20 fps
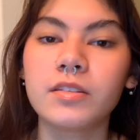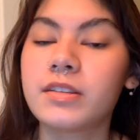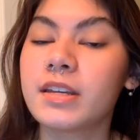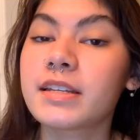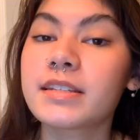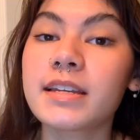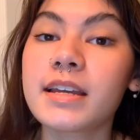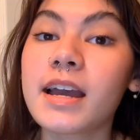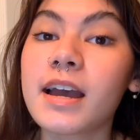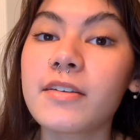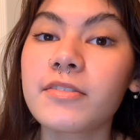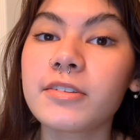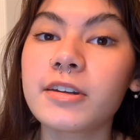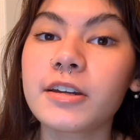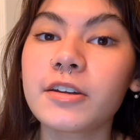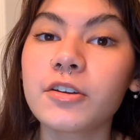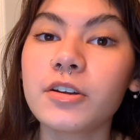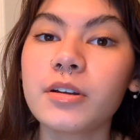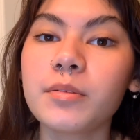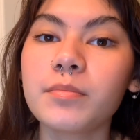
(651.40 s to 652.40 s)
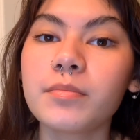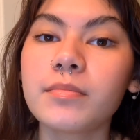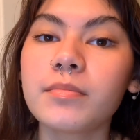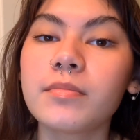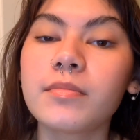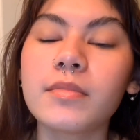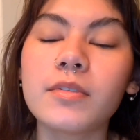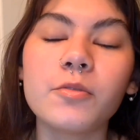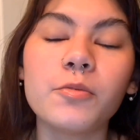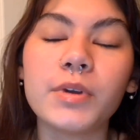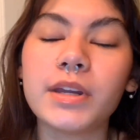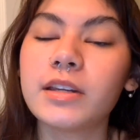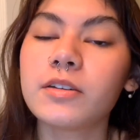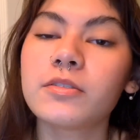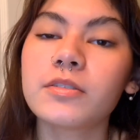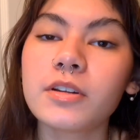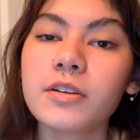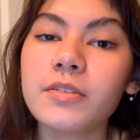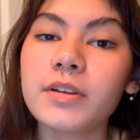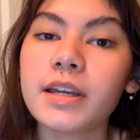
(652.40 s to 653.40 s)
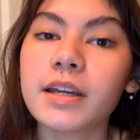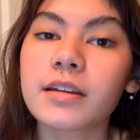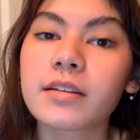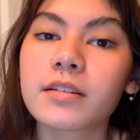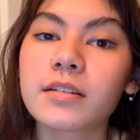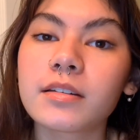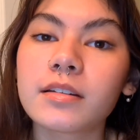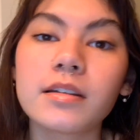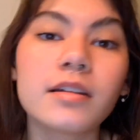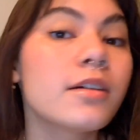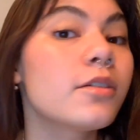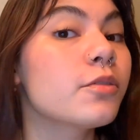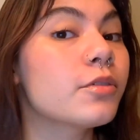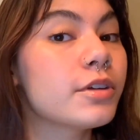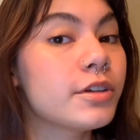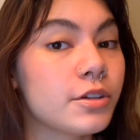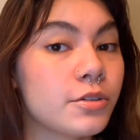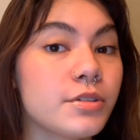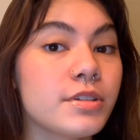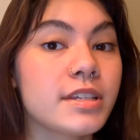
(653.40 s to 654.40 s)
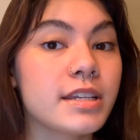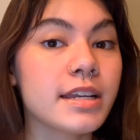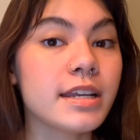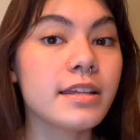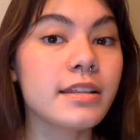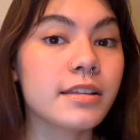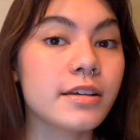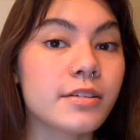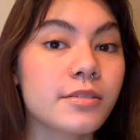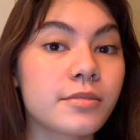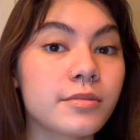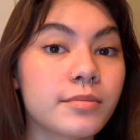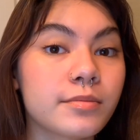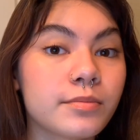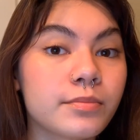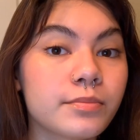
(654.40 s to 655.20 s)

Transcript: Does it have that grip? You don't know yet. You'll see though.